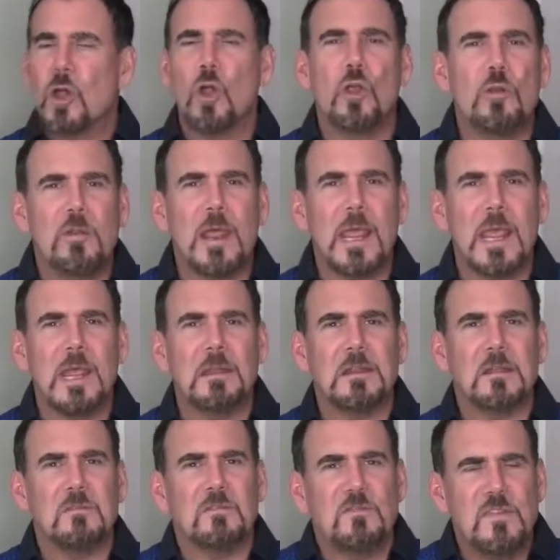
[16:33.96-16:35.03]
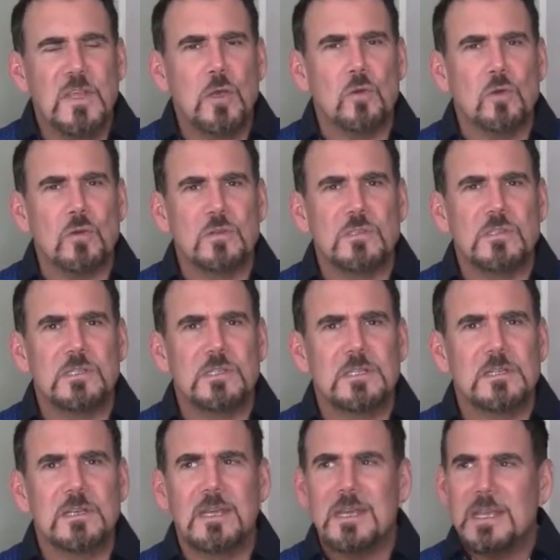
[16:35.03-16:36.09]
hurting and confused
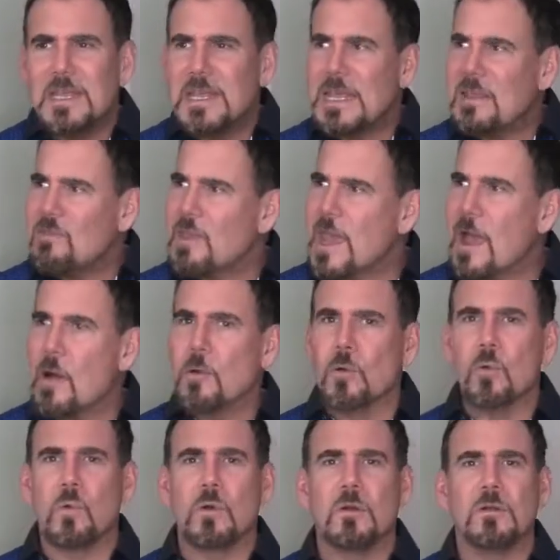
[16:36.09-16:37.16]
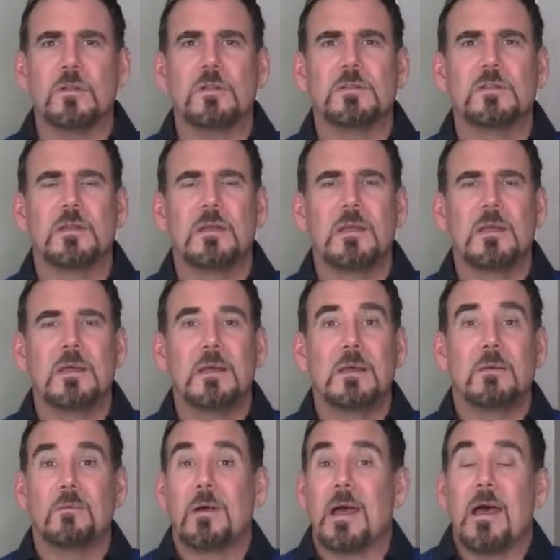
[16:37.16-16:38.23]
in the outer world.
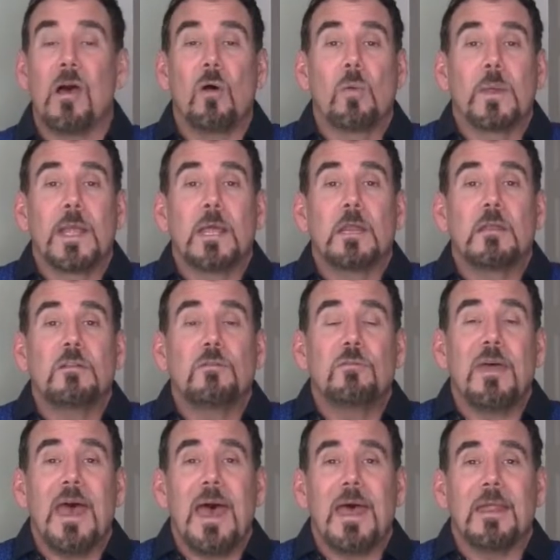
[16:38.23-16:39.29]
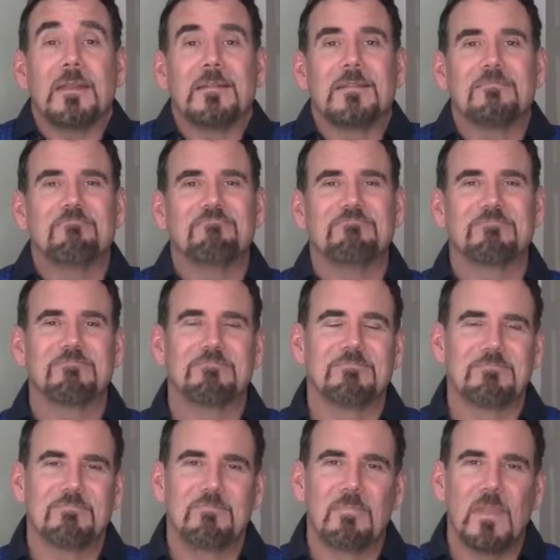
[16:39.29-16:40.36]
Well, how are we going to do that?
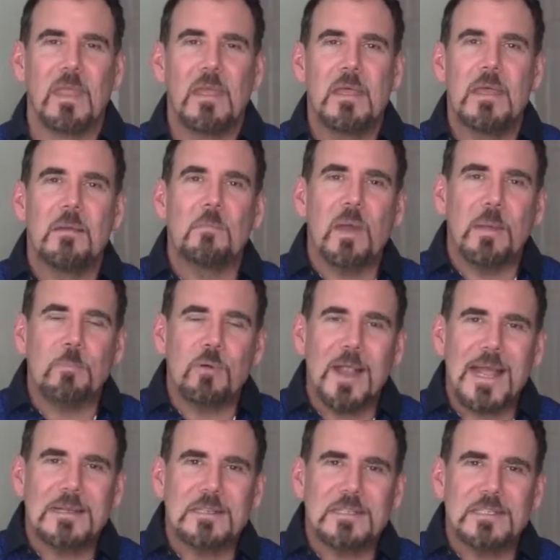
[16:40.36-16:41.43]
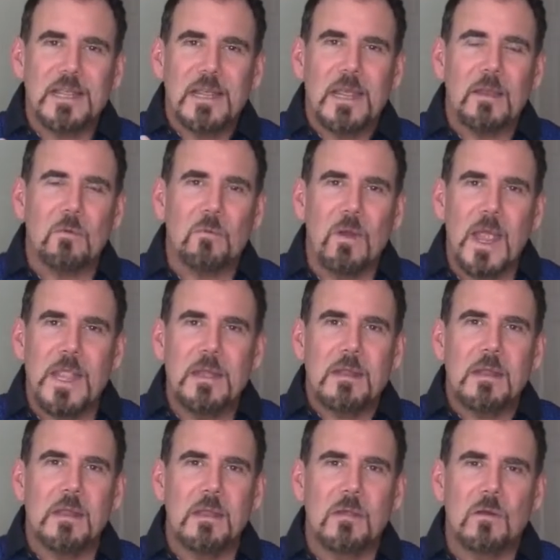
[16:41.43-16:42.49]
By practicing it right
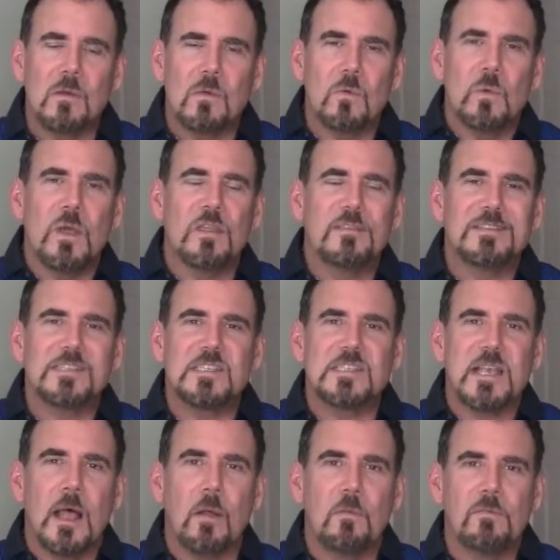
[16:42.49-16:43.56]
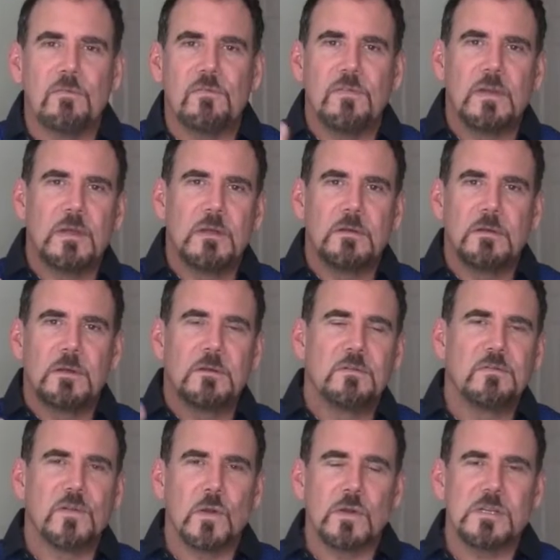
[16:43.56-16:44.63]
here with self
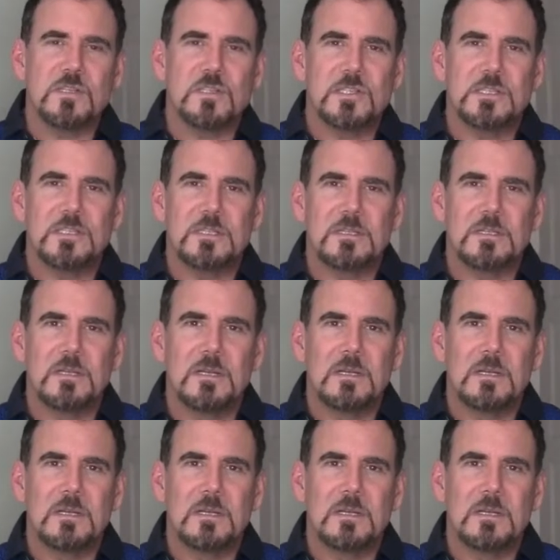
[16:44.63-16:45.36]
first.